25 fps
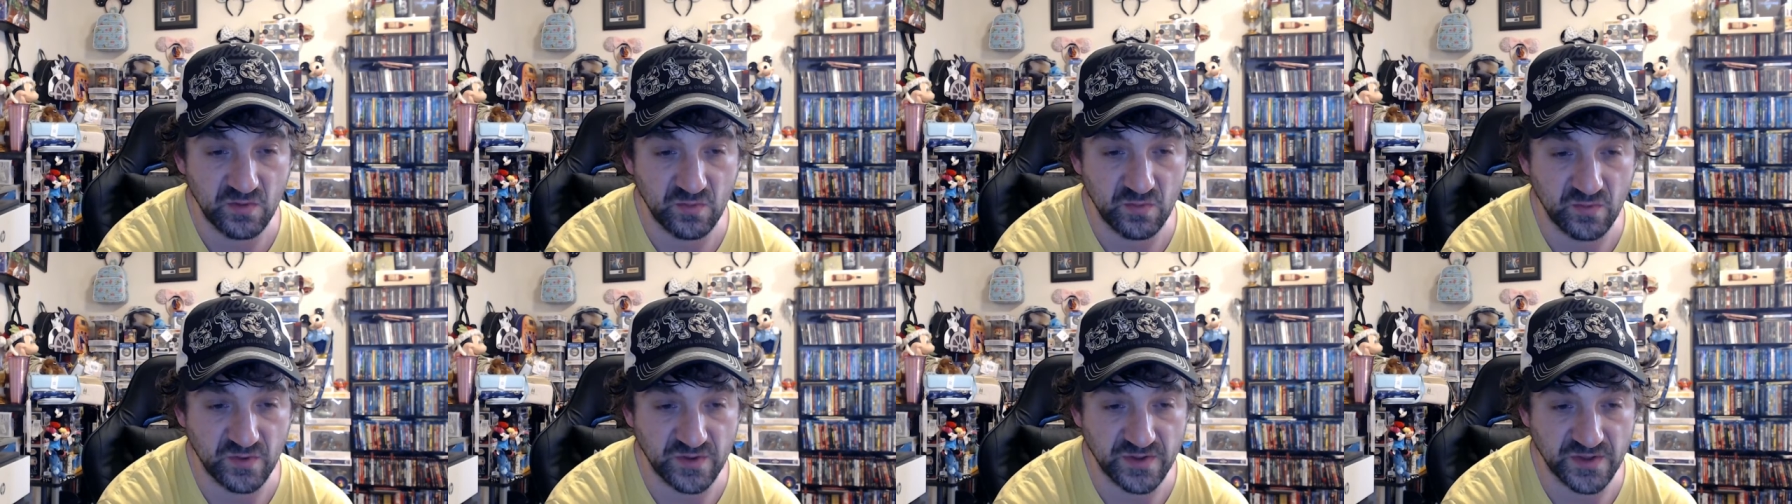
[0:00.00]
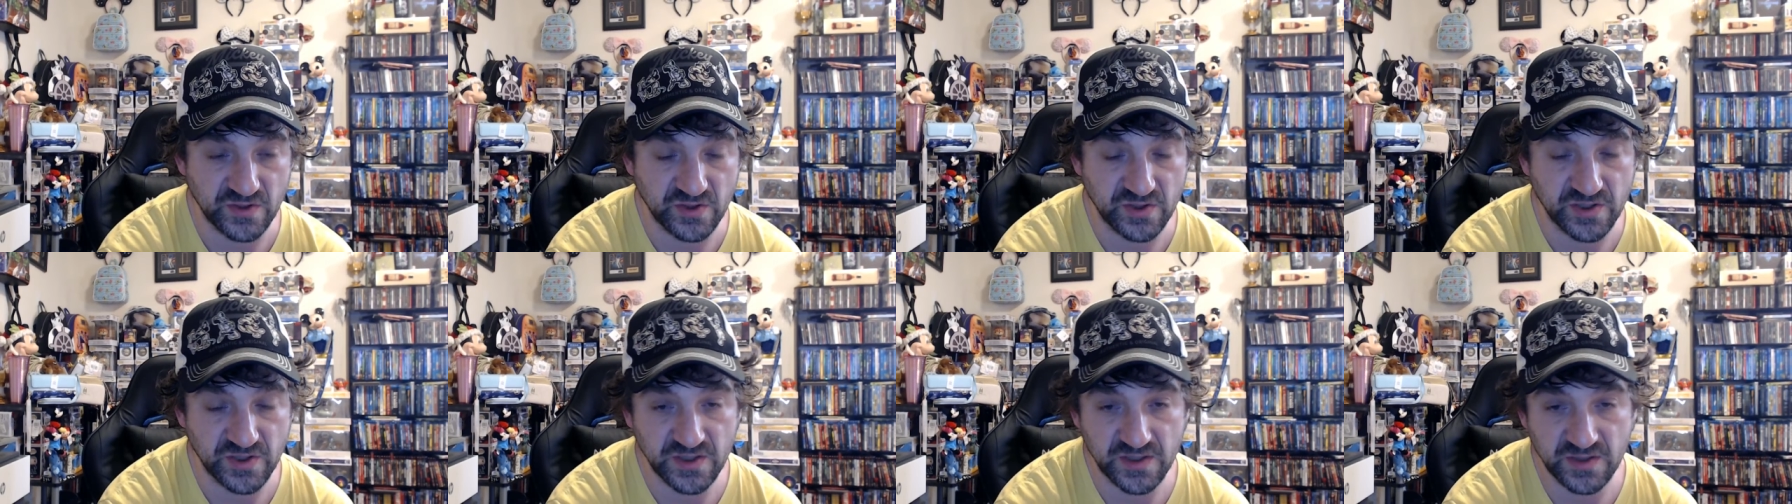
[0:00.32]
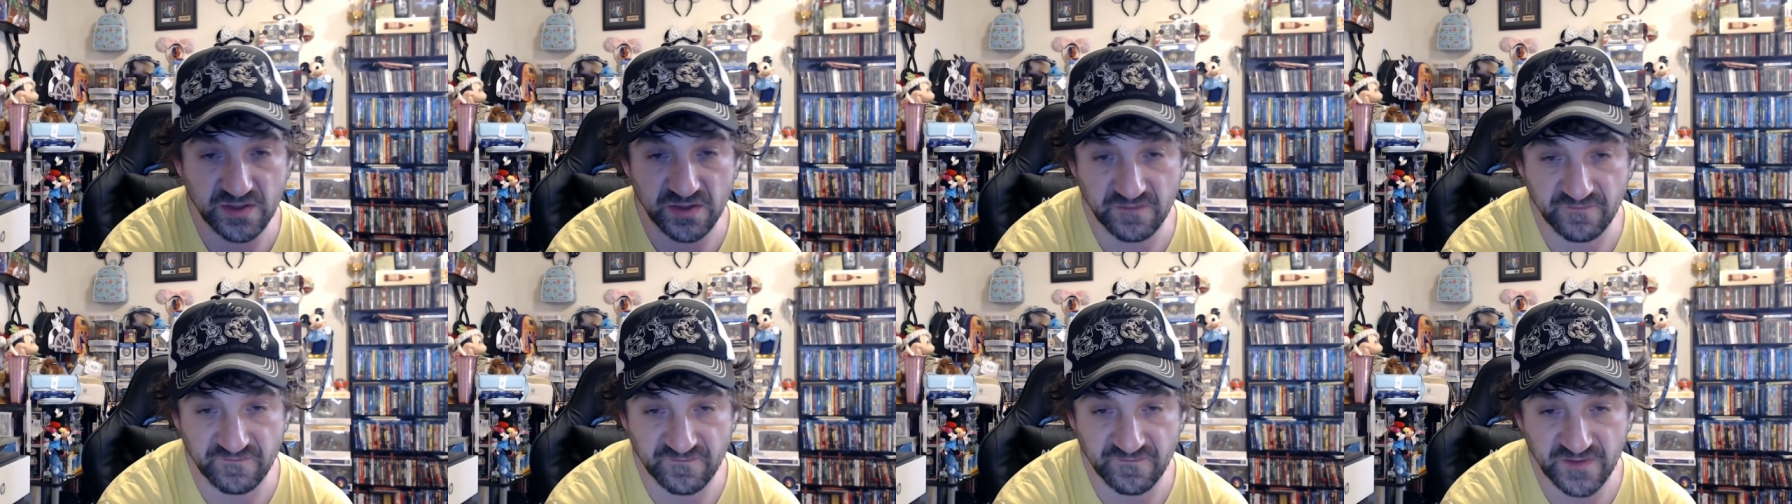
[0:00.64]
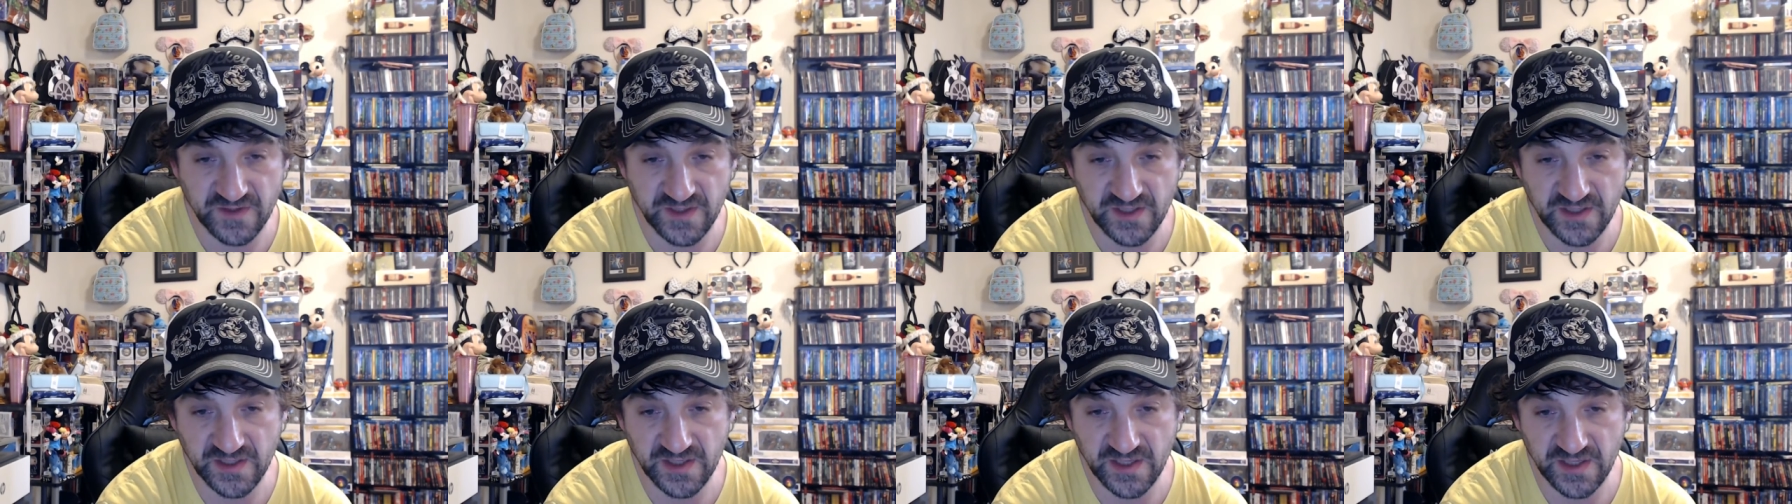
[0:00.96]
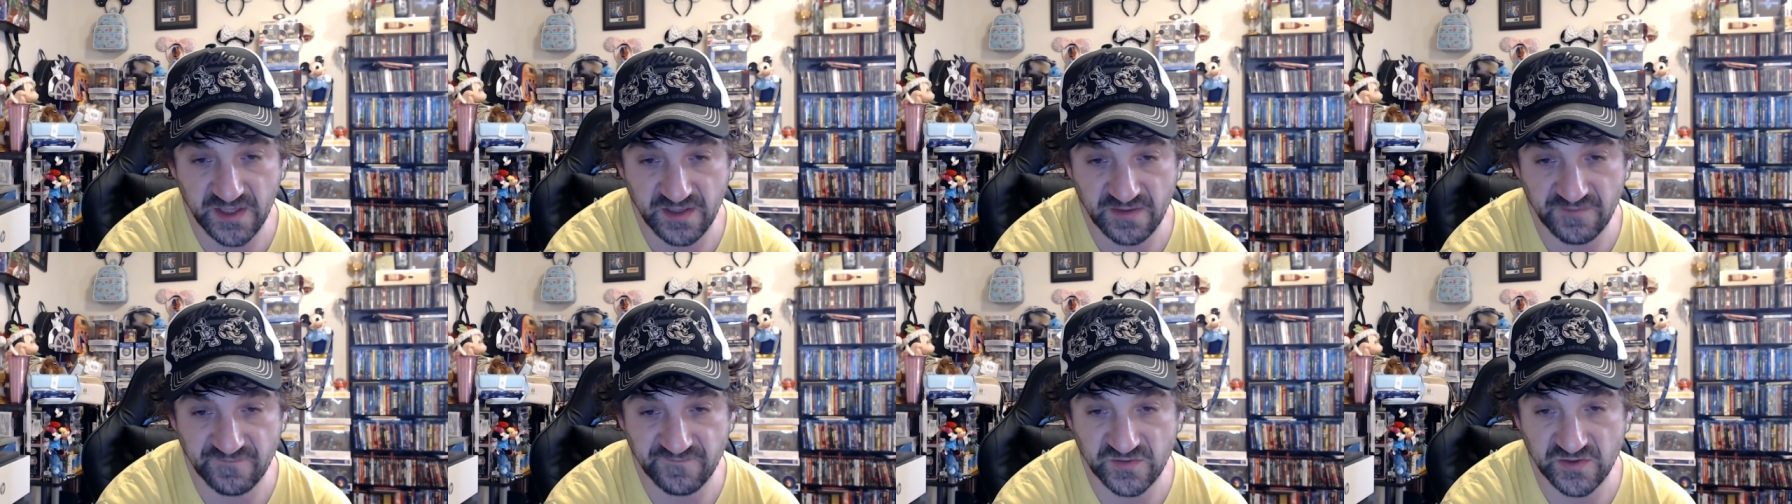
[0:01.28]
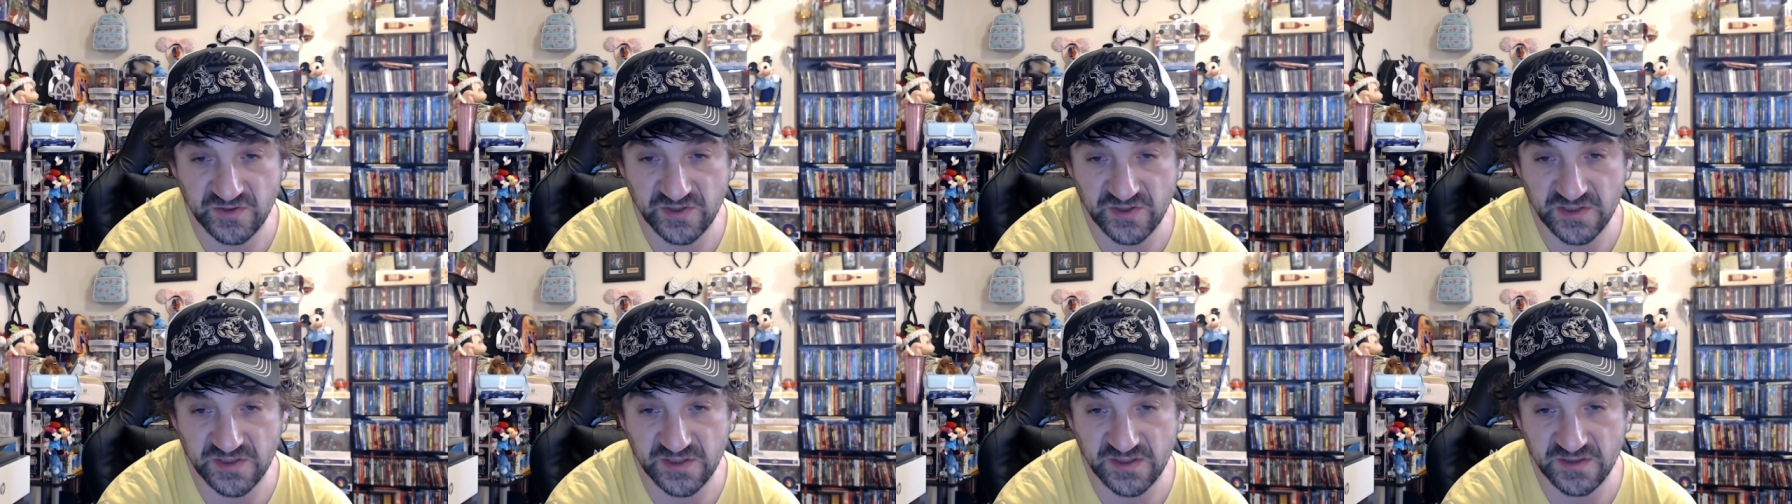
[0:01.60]
with a chance of getting a
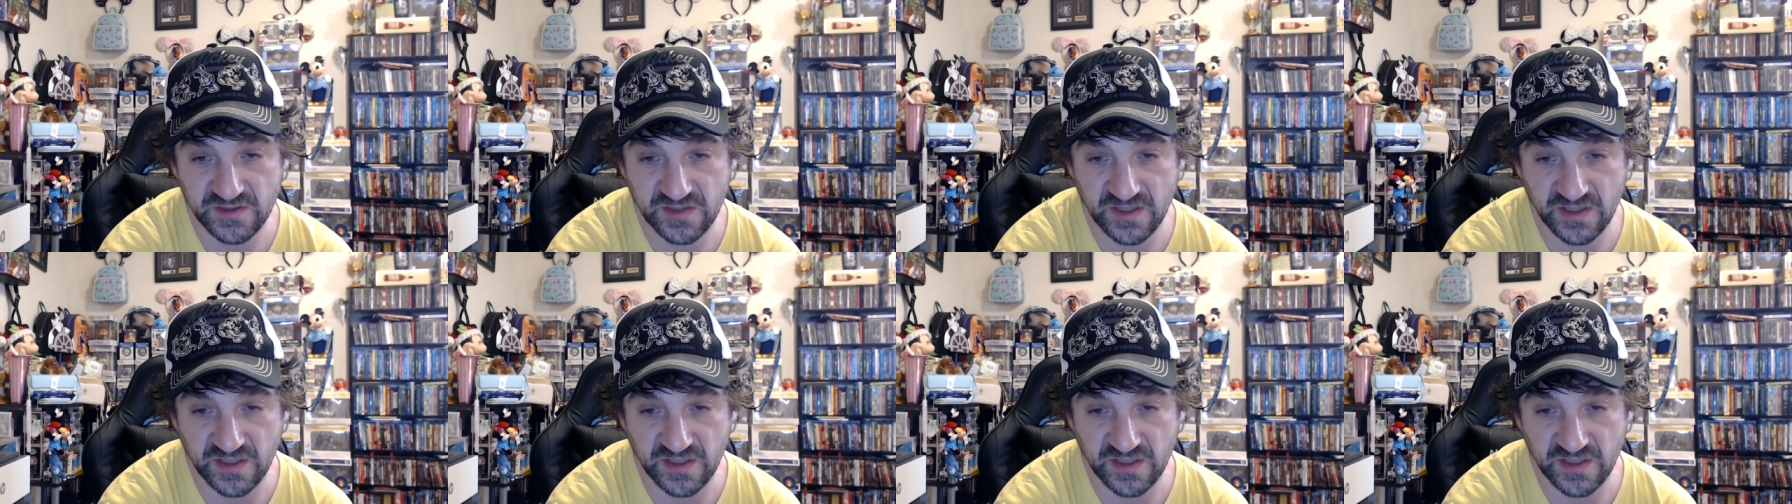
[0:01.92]
Vegeta